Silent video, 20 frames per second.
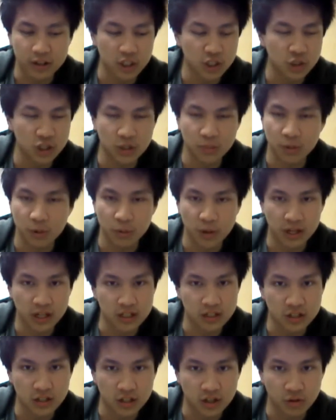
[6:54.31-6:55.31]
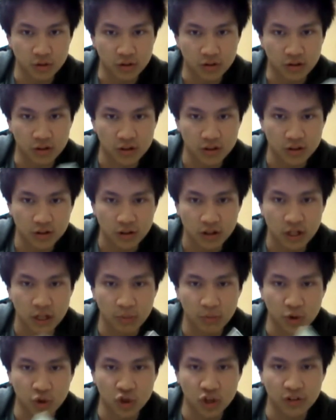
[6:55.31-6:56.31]
Just simply because you can
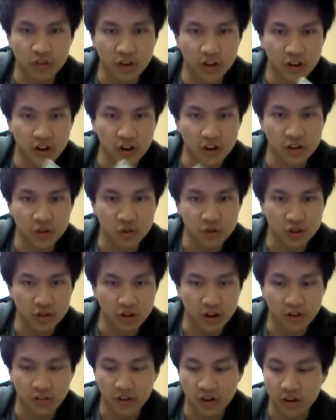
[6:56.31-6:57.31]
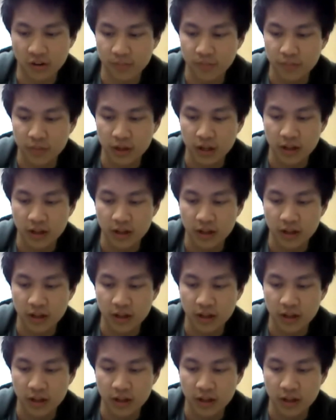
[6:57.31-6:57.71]
keep retrieving cards within the graveyard.